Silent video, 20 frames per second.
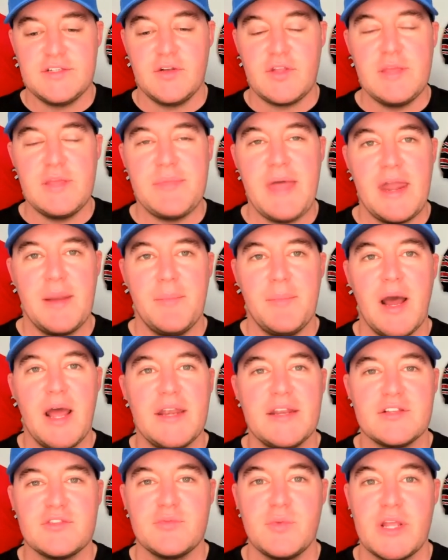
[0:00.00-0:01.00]
So keep that in
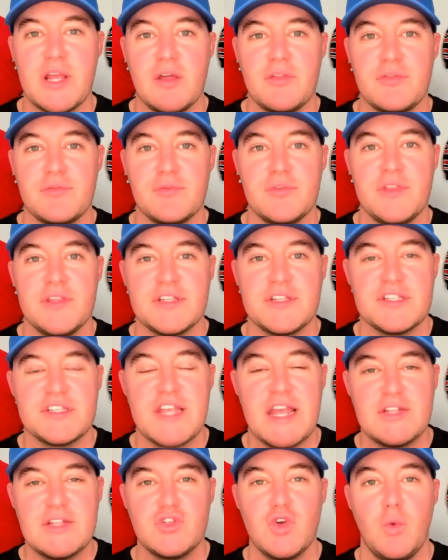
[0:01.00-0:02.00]
mind as we go through this
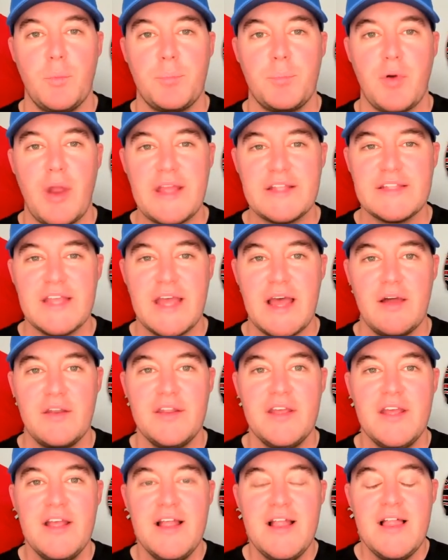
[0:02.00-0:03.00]
schedule
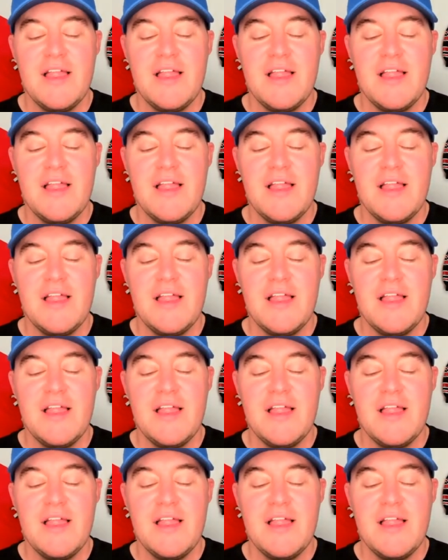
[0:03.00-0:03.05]
breakdown.